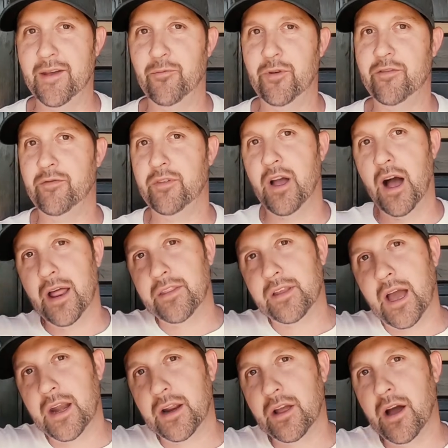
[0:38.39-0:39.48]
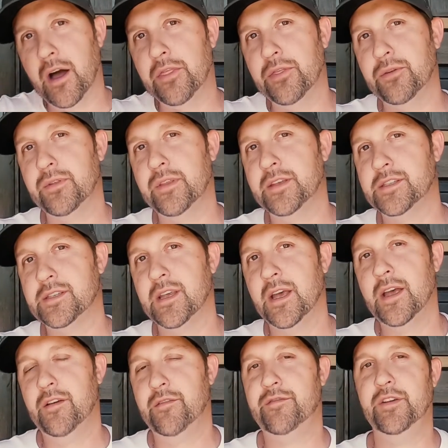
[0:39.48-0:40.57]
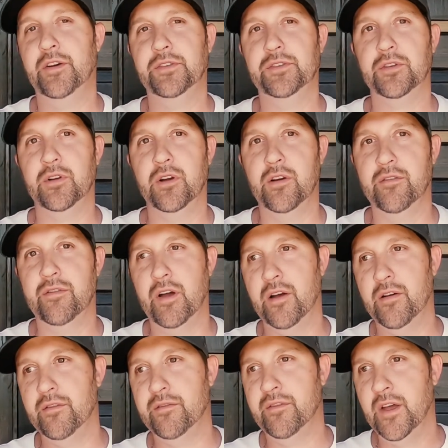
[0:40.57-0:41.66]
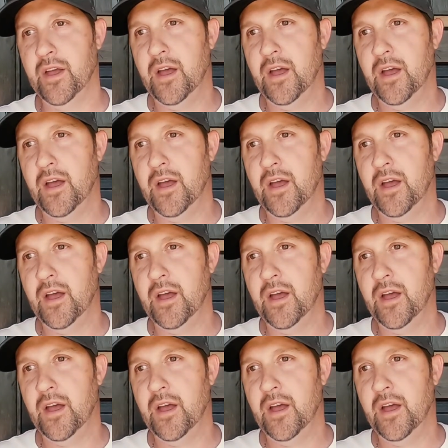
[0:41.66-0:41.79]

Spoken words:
And we've gone through this filter of